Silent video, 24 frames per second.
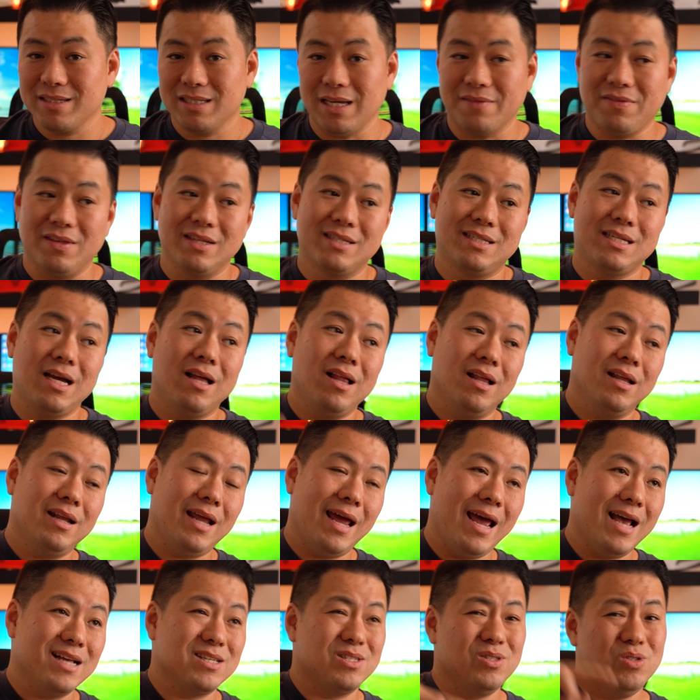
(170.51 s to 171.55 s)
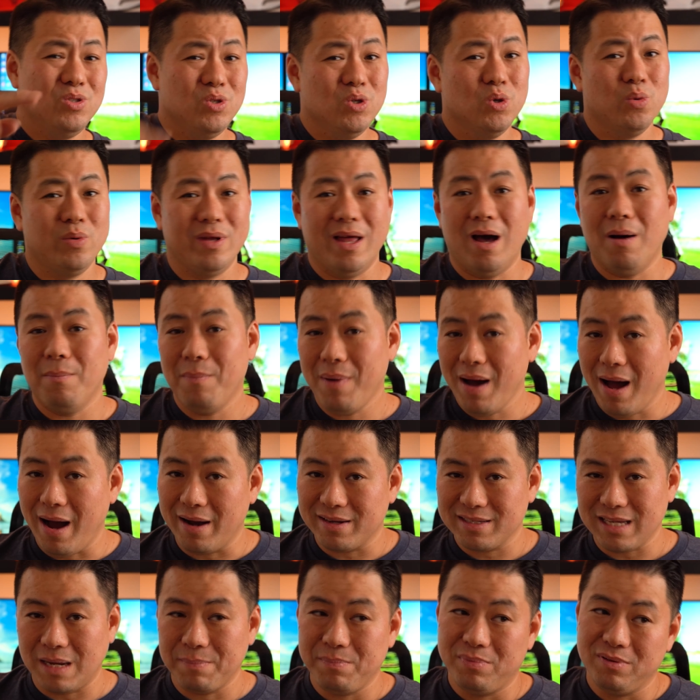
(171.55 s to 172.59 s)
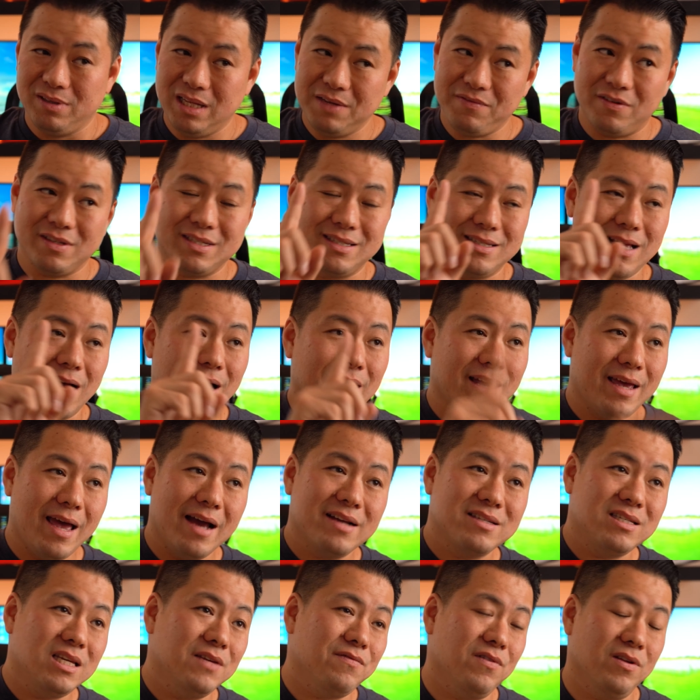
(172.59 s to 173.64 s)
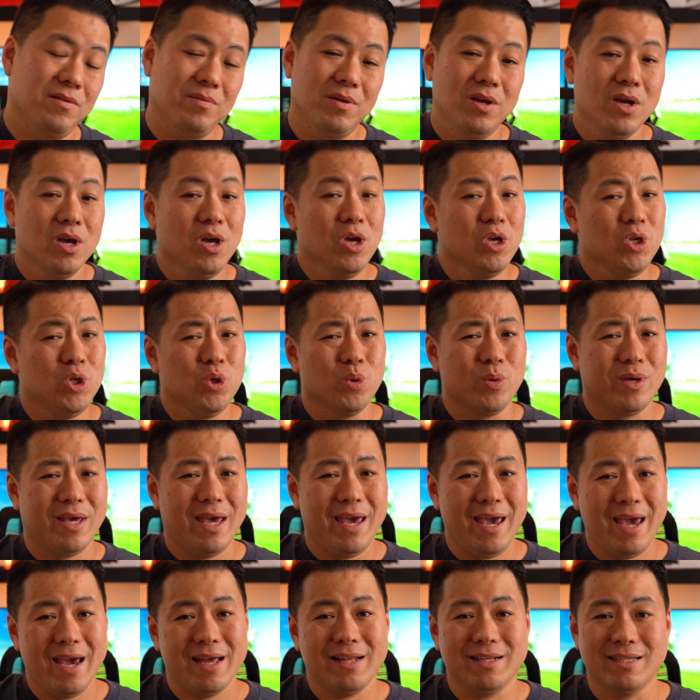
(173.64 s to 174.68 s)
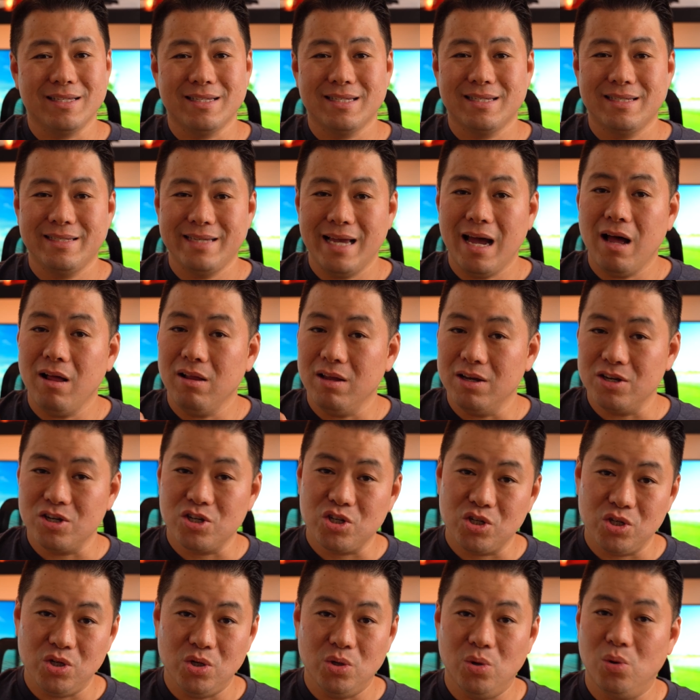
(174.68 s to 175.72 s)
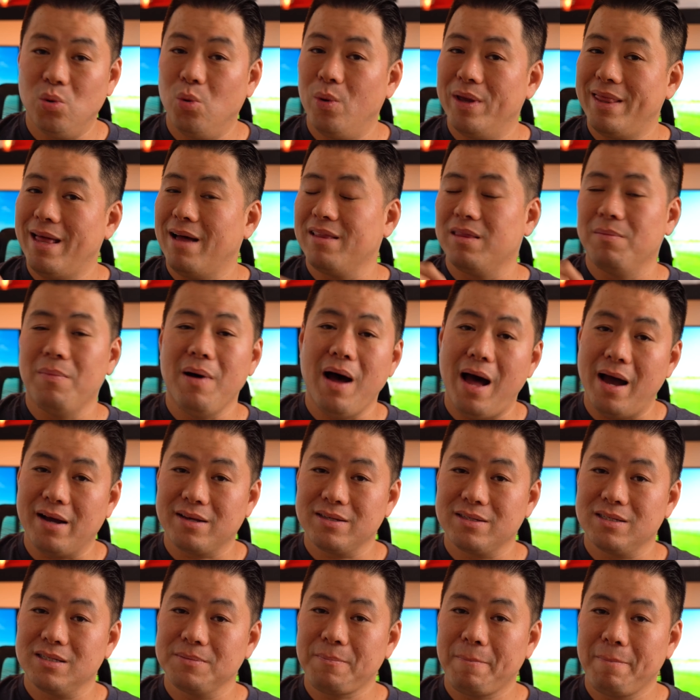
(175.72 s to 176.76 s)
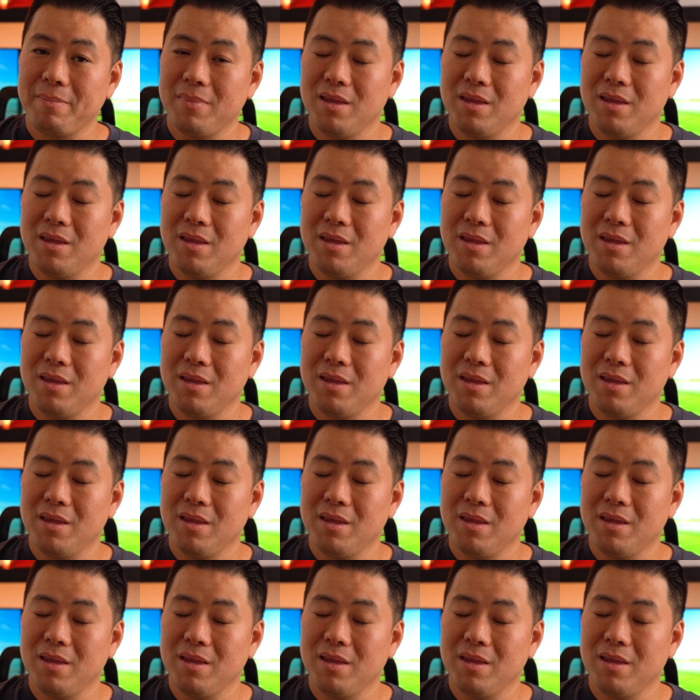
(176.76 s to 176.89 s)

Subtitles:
I had to sell it as new without box. I believe on StockX even, you can't sell a shoe without the box.